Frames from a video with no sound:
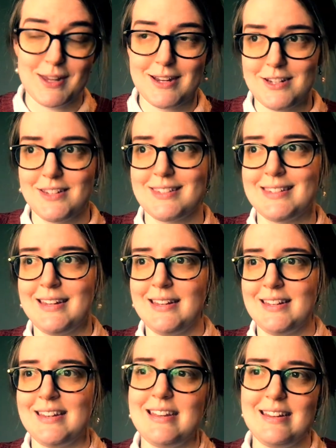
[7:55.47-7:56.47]
I just
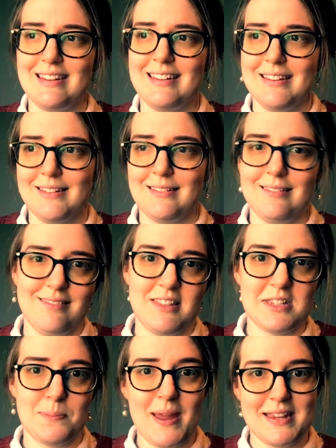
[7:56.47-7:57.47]
need the
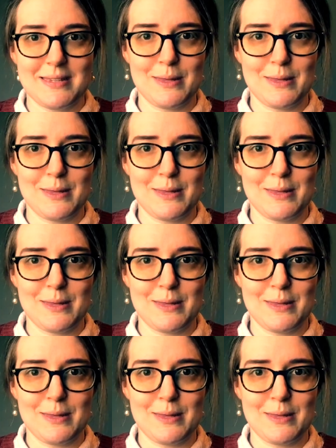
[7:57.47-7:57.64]
space